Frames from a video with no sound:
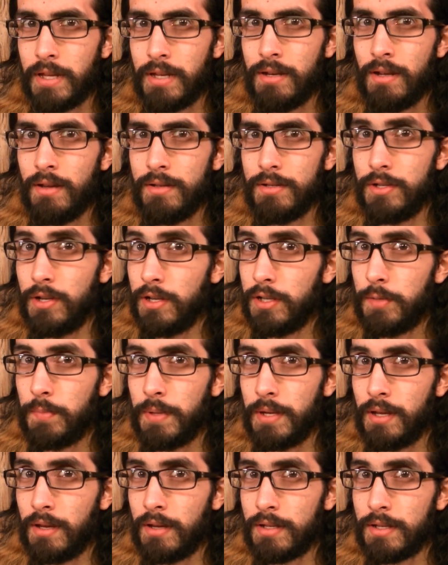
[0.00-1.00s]
And not
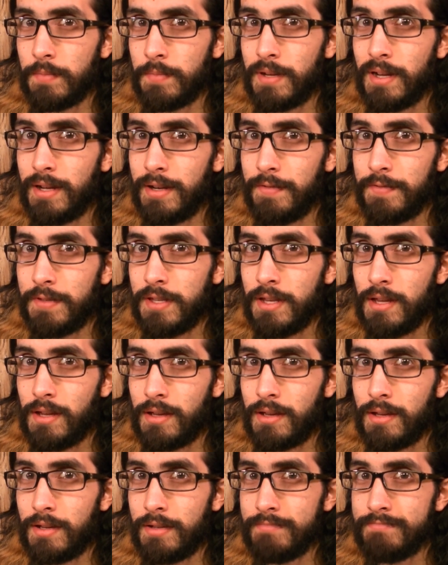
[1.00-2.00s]
just because I'm kind of
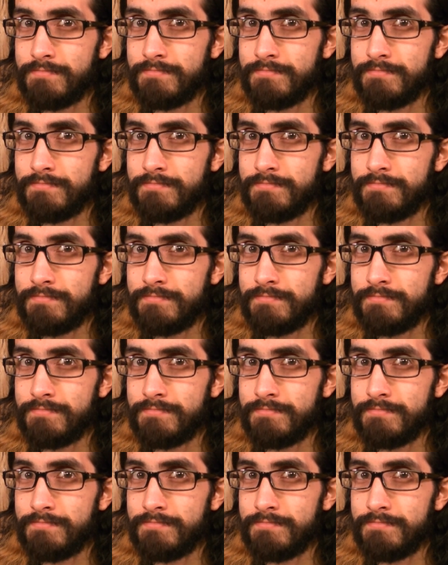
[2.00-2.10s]
sick.